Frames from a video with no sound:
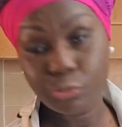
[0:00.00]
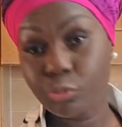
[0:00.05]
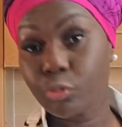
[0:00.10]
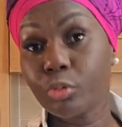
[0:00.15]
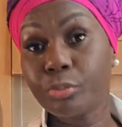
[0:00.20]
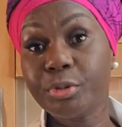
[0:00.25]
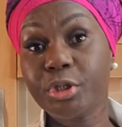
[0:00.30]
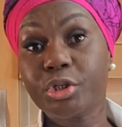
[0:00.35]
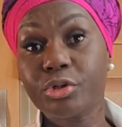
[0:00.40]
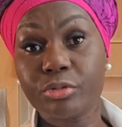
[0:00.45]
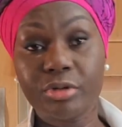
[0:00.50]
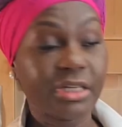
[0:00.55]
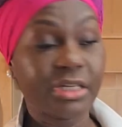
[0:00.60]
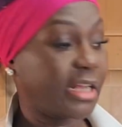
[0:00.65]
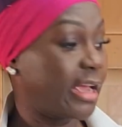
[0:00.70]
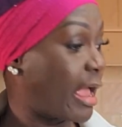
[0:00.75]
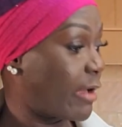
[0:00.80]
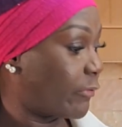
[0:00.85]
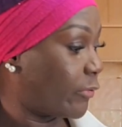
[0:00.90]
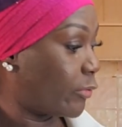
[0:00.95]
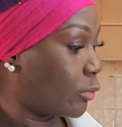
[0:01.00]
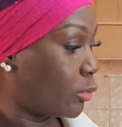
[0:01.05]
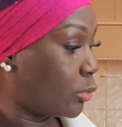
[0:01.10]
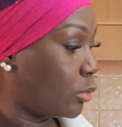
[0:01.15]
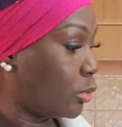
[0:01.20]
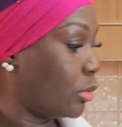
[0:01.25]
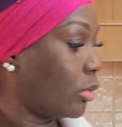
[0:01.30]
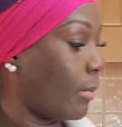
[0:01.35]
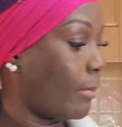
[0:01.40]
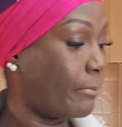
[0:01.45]
we'll be doing a
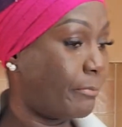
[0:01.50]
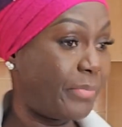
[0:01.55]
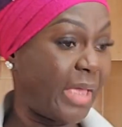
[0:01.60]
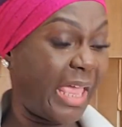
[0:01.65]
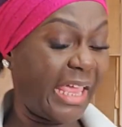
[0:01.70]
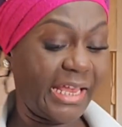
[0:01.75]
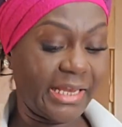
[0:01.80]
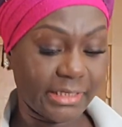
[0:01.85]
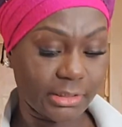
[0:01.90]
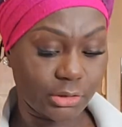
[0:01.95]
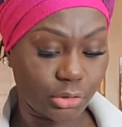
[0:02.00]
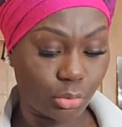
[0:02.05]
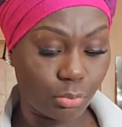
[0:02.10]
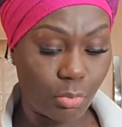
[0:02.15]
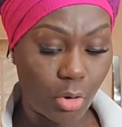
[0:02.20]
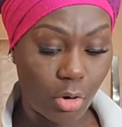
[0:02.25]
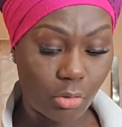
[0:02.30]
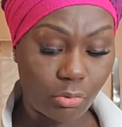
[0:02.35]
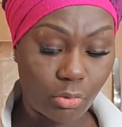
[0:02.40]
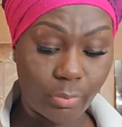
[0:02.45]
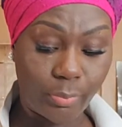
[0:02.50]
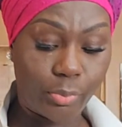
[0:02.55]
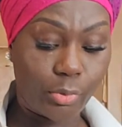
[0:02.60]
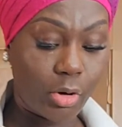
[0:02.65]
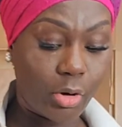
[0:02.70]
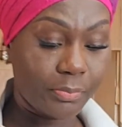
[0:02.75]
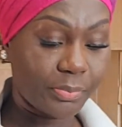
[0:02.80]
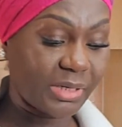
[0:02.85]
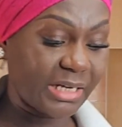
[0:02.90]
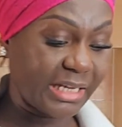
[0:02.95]
full bake tomorrow
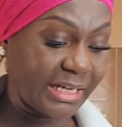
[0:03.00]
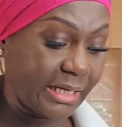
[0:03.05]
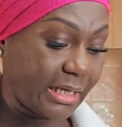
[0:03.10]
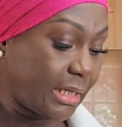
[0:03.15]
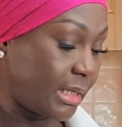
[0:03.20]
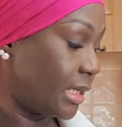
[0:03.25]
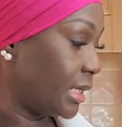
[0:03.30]
properly.